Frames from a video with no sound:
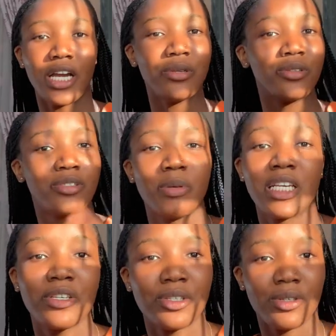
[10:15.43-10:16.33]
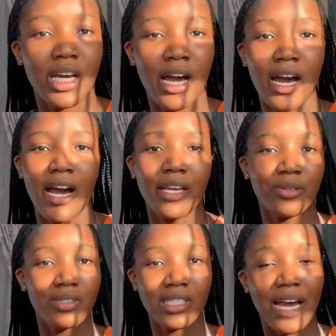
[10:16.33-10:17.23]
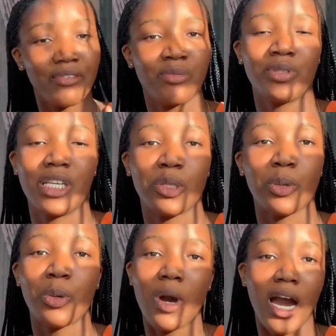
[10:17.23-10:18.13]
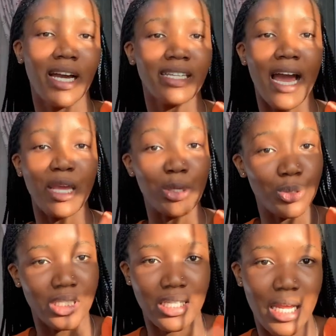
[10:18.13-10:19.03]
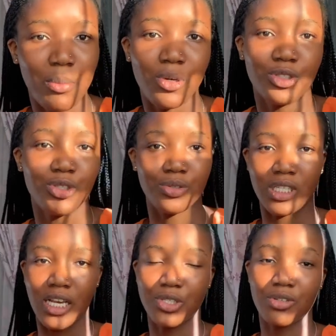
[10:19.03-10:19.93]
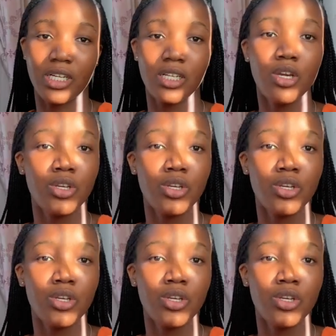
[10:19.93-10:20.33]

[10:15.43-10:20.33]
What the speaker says: I used baking soda, I used Irish potato, and I used lemon juice extract.